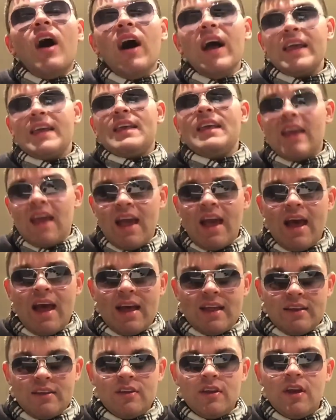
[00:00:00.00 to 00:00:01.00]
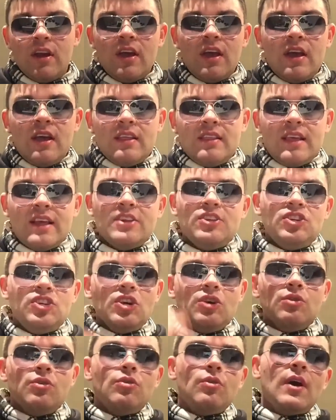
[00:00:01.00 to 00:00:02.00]
I can, then
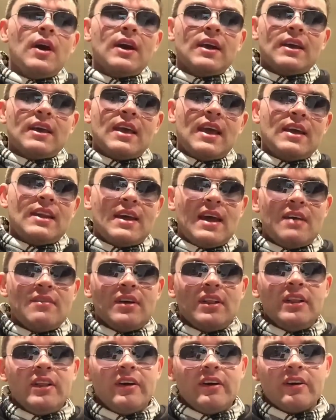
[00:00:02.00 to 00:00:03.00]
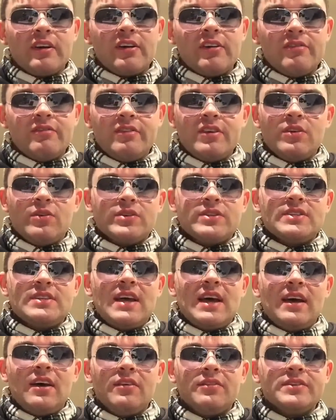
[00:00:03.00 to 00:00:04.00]
you can have a look for
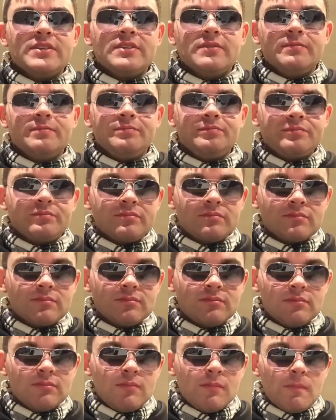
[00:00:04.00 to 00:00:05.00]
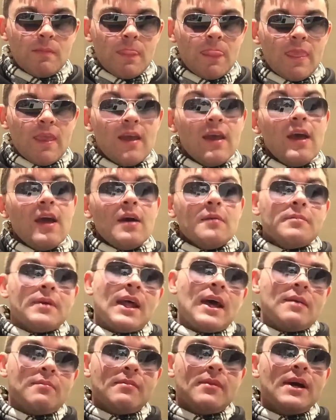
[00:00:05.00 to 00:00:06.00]
yourselves. But
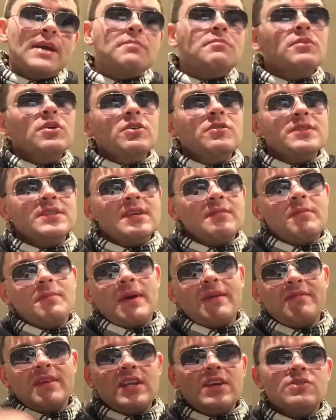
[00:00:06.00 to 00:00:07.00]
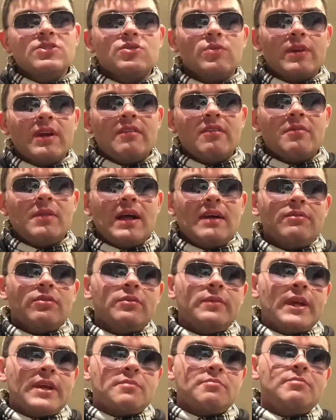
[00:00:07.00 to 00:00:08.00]
I might move some of my videos to another platform
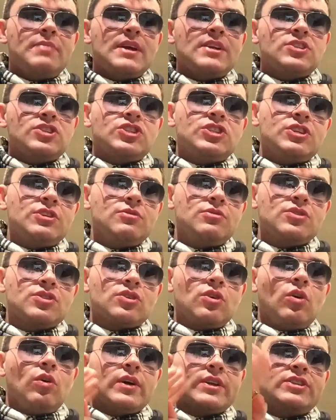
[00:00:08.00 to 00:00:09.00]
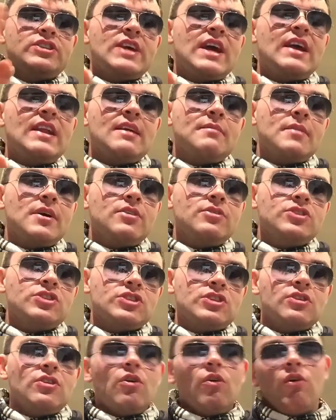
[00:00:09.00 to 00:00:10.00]
like BitChute or
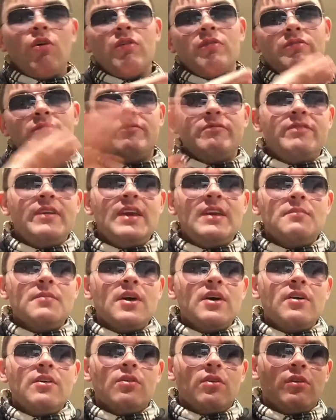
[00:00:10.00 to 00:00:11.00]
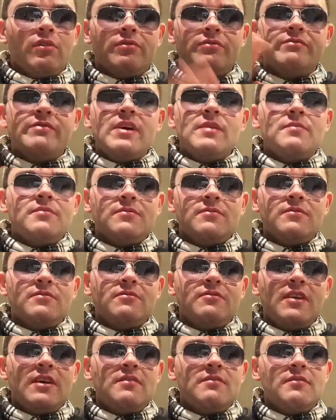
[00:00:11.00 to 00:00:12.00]
Dailymotion or Vimeo or
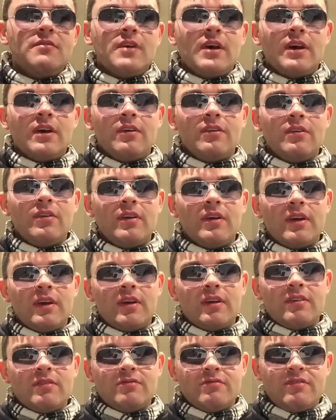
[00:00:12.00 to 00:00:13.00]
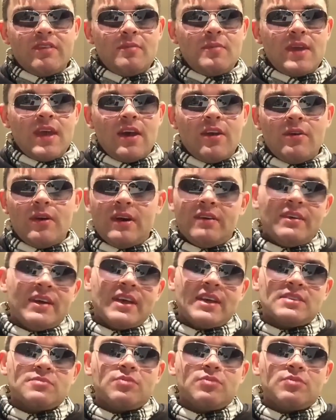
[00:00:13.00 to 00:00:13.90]
Vimeo, I think it's